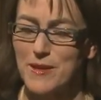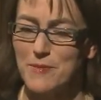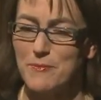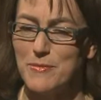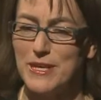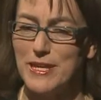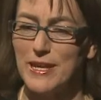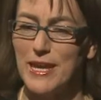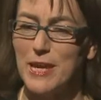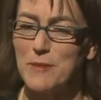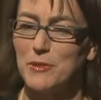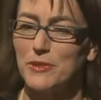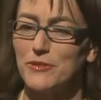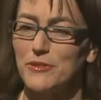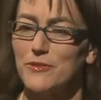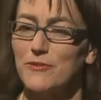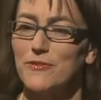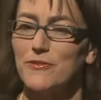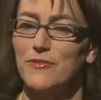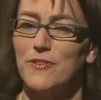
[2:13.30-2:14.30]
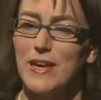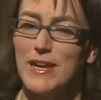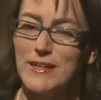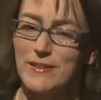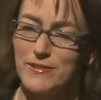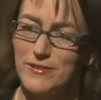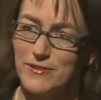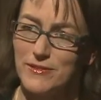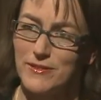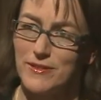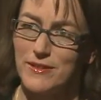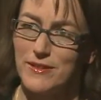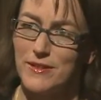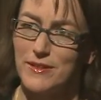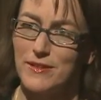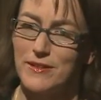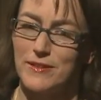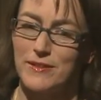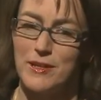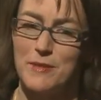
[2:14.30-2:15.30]
being able to face
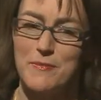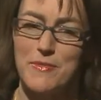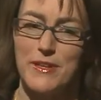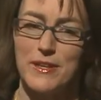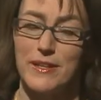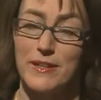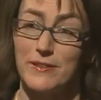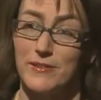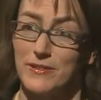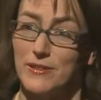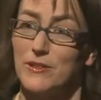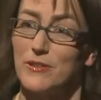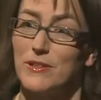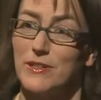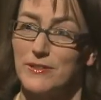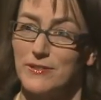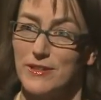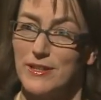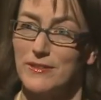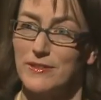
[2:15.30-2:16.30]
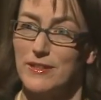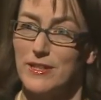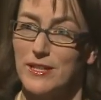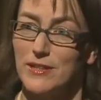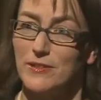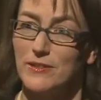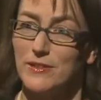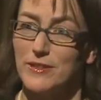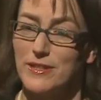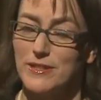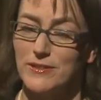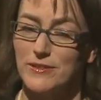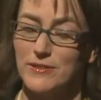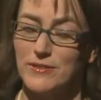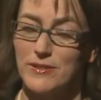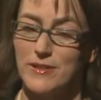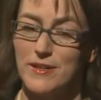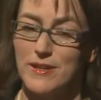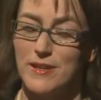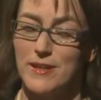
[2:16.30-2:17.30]
something as serious as an
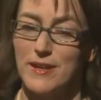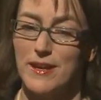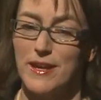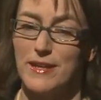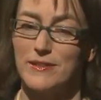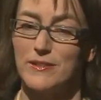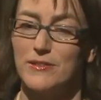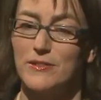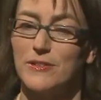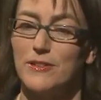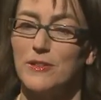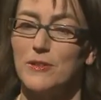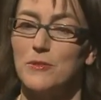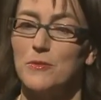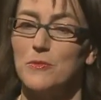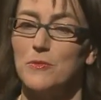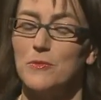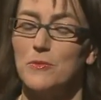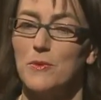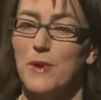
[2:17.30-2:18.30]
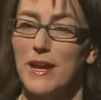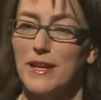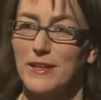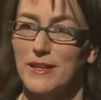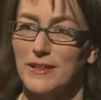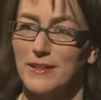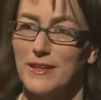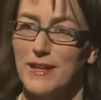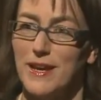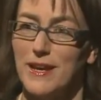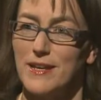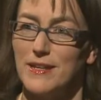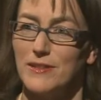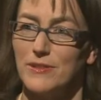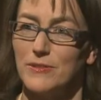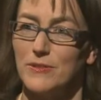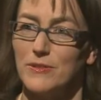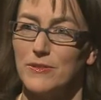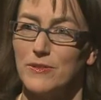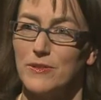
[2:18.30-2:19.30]
illness and still
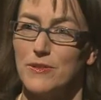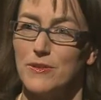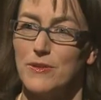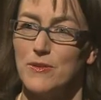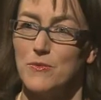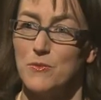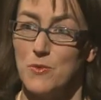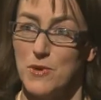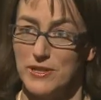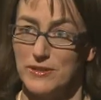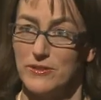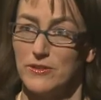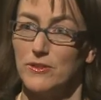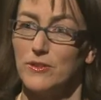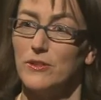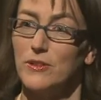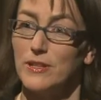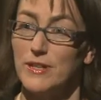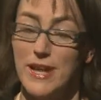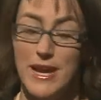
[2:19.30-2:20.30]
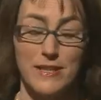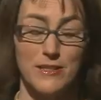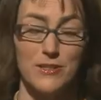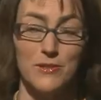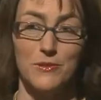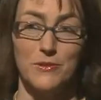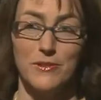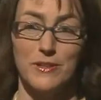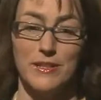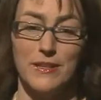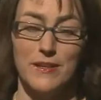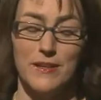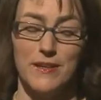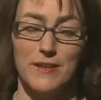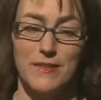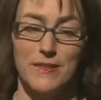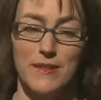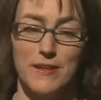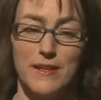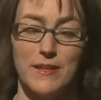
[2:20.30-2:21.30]
recognize what's good, not using
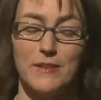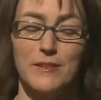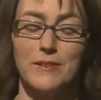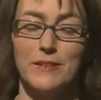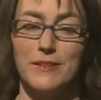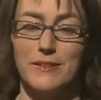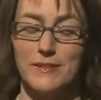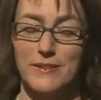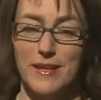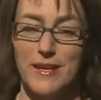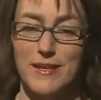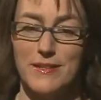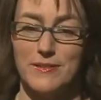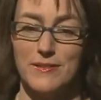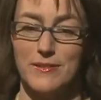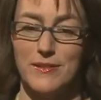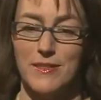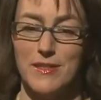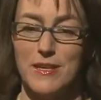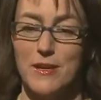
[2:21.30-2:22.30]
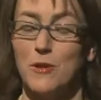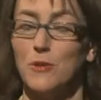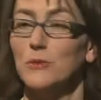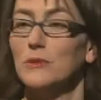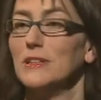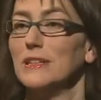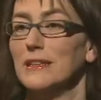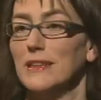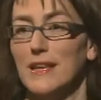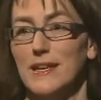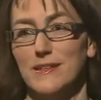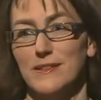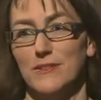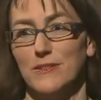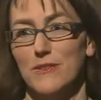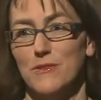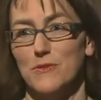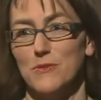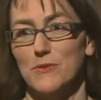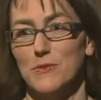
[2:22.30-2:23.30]
the illness as the only
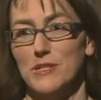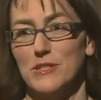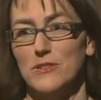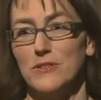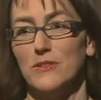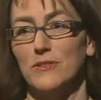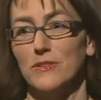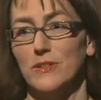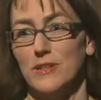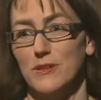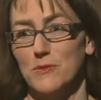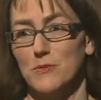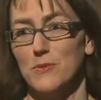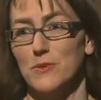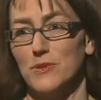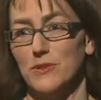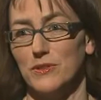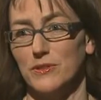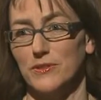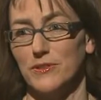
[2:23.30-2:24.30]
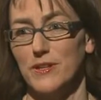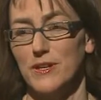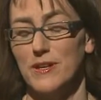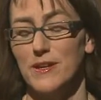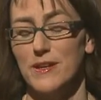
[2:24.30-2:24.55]
lens through which you see the world,